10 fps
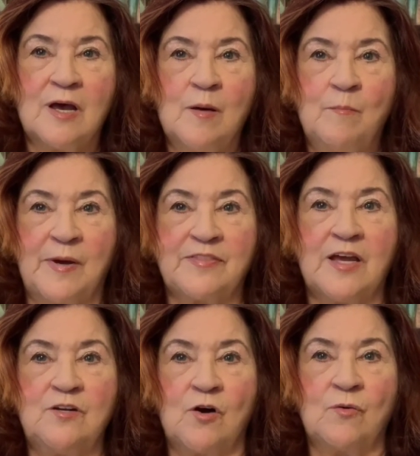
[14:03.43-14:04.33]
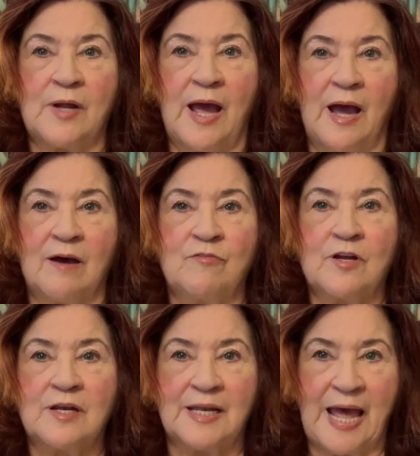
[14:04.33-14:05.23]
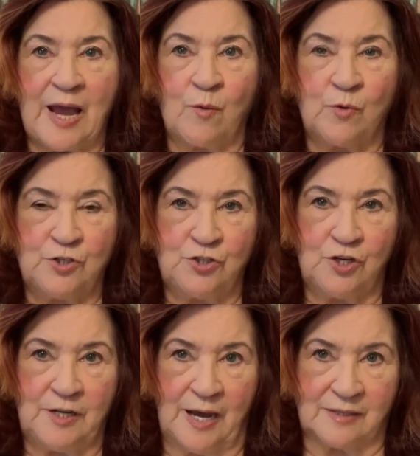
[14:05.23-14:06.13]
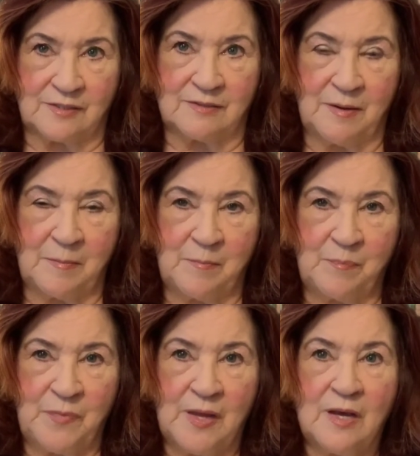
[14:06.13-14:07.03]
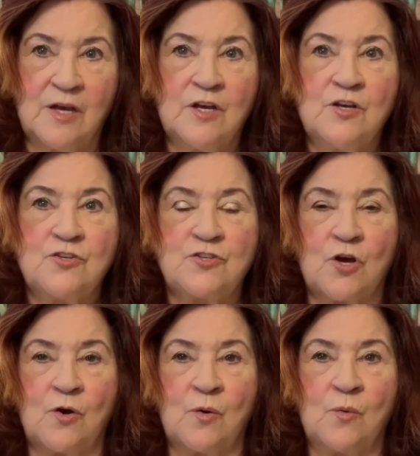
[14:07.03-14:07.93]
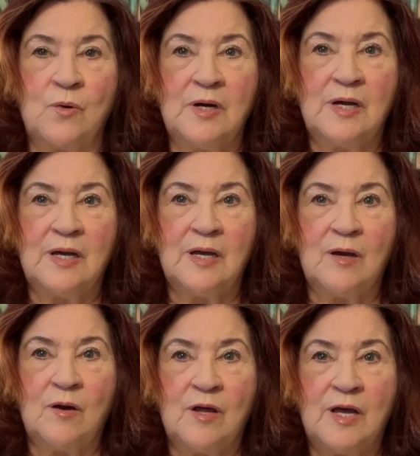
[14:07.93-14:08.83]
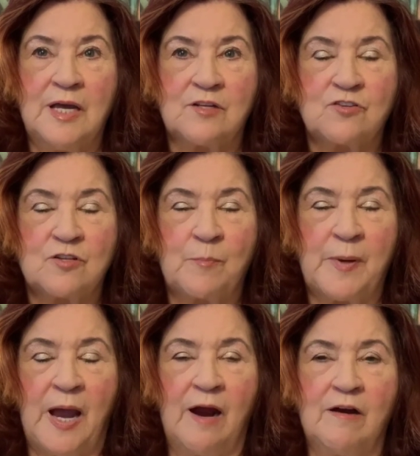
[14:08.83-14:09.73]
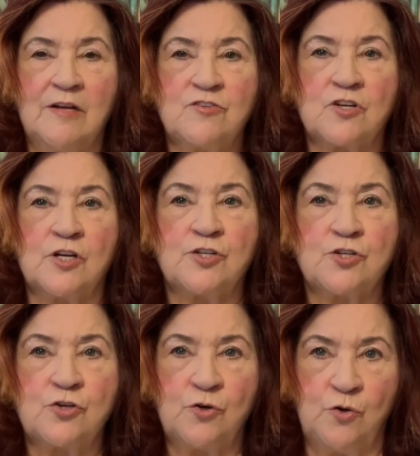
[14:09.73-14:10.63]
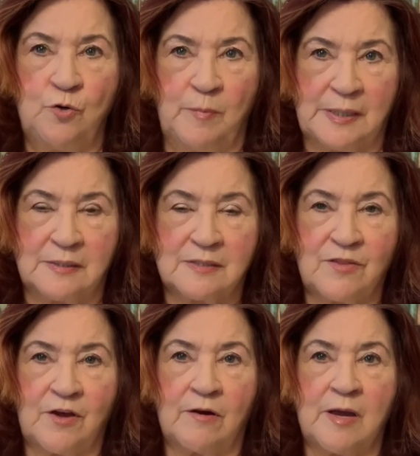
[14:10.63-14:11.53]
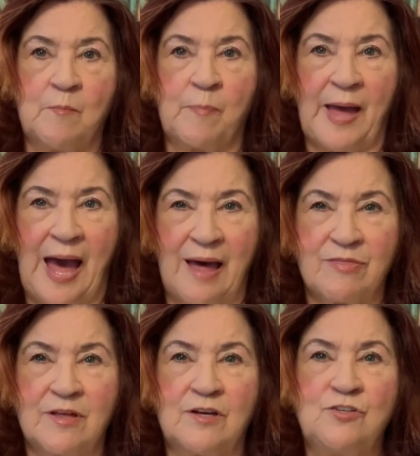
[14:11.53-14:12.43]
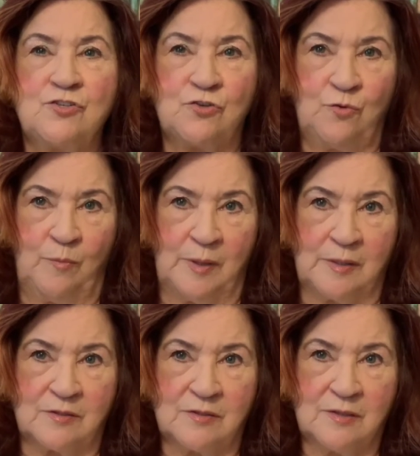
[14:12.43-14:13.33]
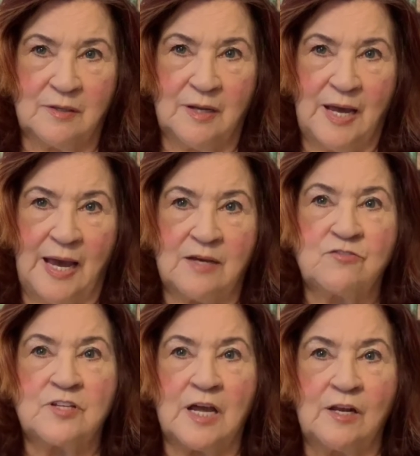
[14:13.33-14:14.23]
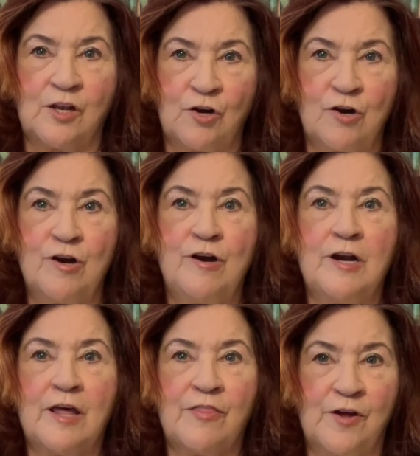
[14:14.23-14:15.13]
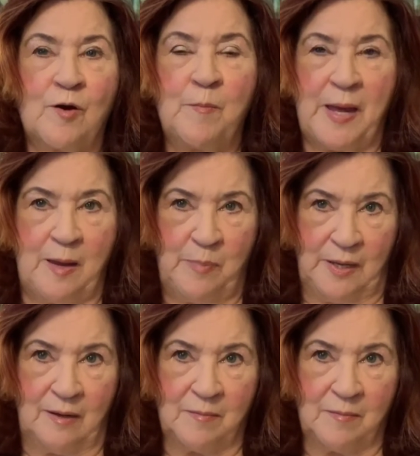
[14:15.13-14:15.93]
but they don't have language yet. So it's the parents' attunement, their empathic attunement, as they learn their baby,